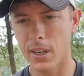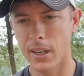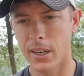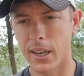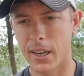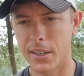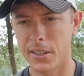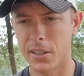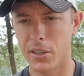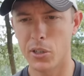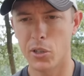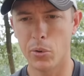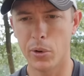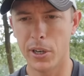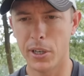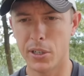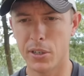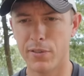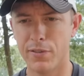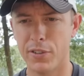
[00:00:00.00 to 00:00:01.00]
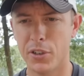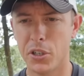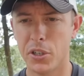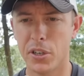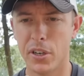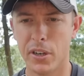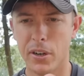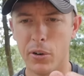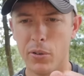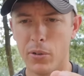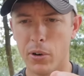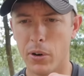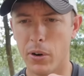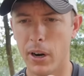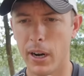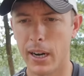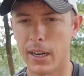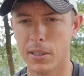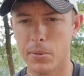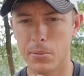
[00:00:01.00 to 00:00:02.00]
kind of situation, fishing it over
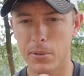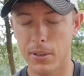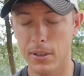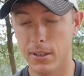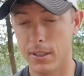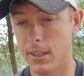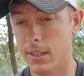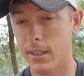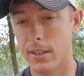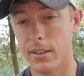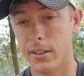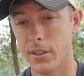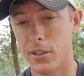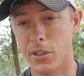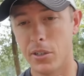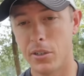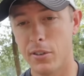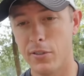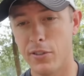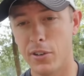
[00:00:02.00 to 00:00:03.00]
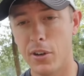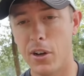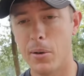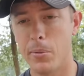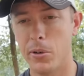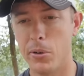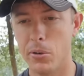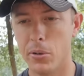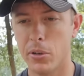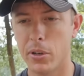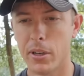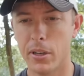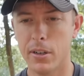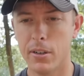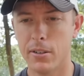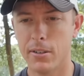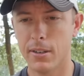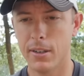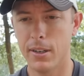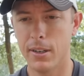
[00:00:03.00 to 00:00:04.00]
grass, but just a phenomenal
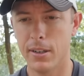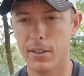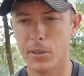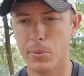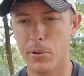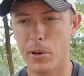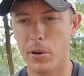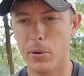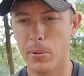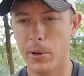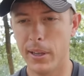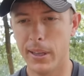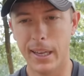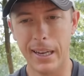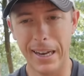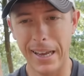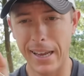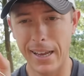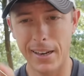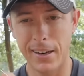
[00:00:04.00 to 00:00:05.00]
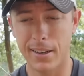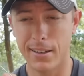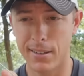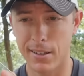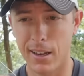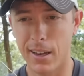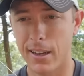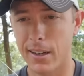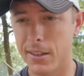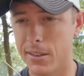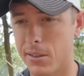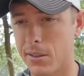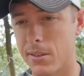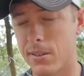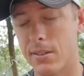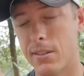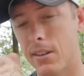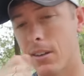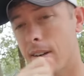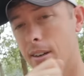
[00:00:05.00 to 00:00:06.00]
looking spinnerbait. That head design is
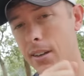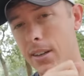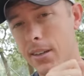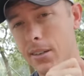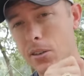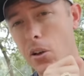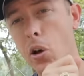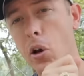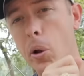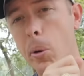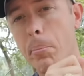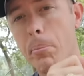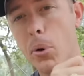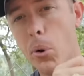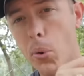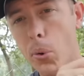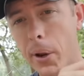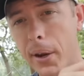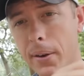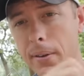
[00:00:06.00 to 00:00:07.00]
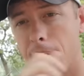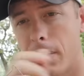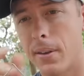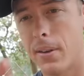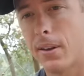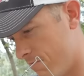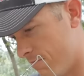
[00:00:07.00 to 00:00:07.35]
on point.